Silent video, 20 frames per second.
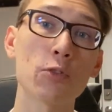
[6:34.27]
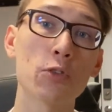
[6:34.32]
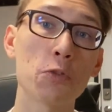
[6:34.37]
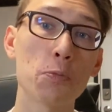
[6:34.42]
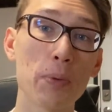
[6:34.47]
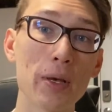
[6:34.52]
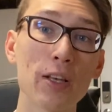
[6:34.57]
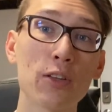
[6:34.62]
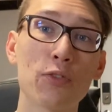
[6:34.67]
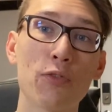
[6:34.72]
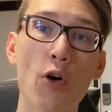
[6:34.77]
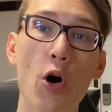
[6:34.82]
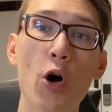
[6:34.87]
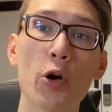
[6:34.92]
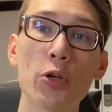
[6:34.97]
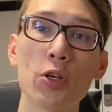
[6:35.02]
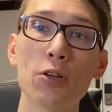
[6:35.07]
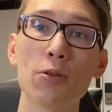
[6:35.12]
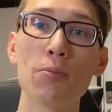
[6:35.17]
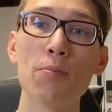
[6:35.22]
speaks
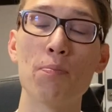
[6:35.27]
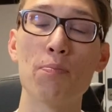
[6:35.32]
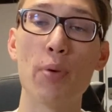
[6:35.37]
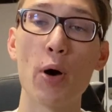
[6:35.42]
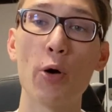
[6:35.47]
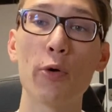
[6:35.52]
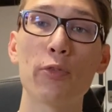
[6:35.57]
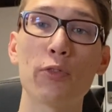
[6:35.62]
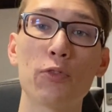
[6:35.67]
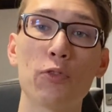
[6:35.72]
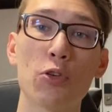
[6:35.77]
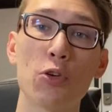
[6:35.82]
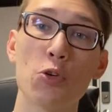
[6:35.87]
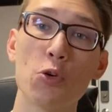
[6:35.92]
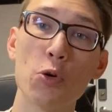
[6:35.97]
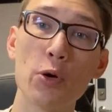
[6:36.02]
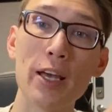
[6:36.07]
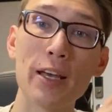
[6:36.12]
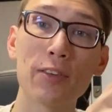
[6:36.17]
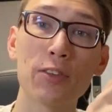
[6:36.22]
volume both
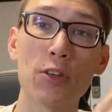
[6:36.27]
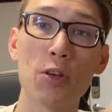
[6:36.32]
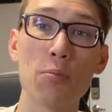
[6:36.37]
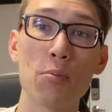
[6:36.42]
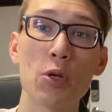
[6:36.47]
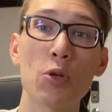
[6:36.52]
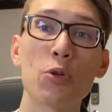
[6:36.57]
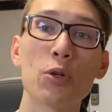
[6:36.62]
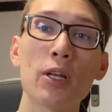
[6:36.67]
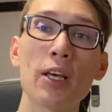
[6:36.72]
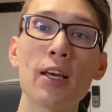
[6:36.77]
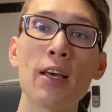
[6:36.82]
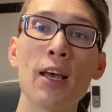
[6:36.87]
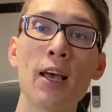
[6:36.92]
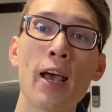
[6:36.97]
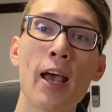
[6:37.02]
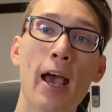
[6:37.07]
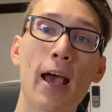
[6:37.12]
to his community